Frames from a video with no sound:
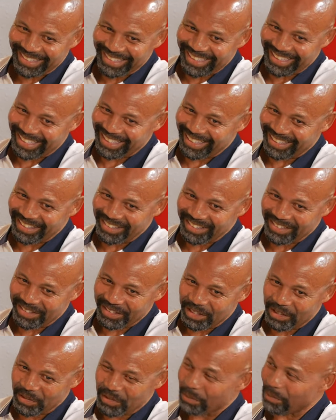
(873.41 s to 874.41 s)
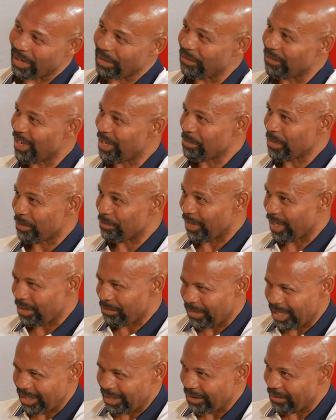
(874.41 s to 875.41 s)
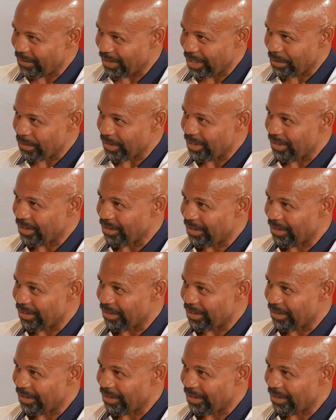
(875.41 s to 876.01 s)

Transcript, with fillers: yeah, is it my family, my immediate family,